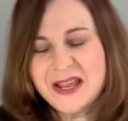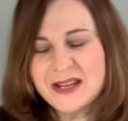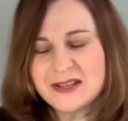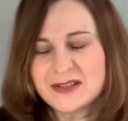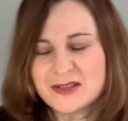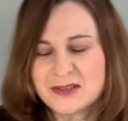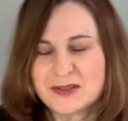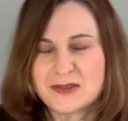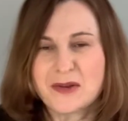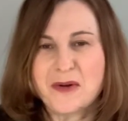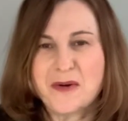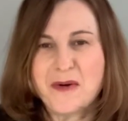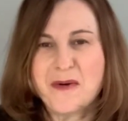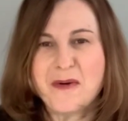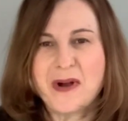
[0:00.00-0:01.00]

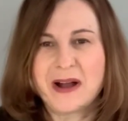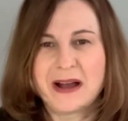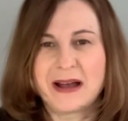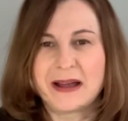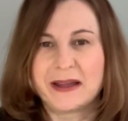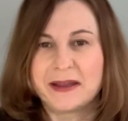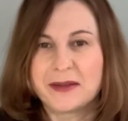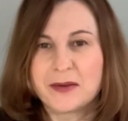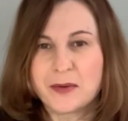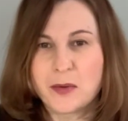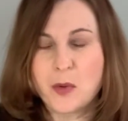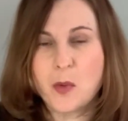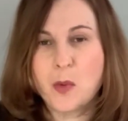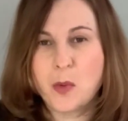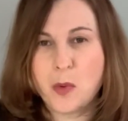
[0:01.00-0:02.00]
So I
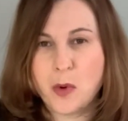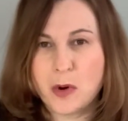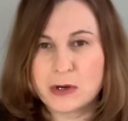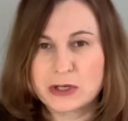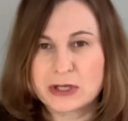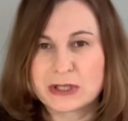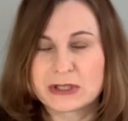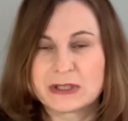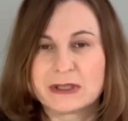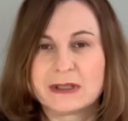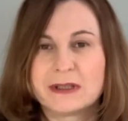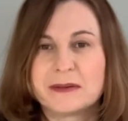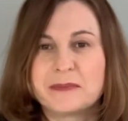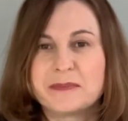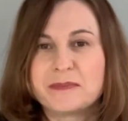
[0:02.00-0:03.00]
washed
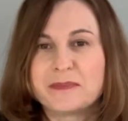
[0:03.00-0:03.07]
our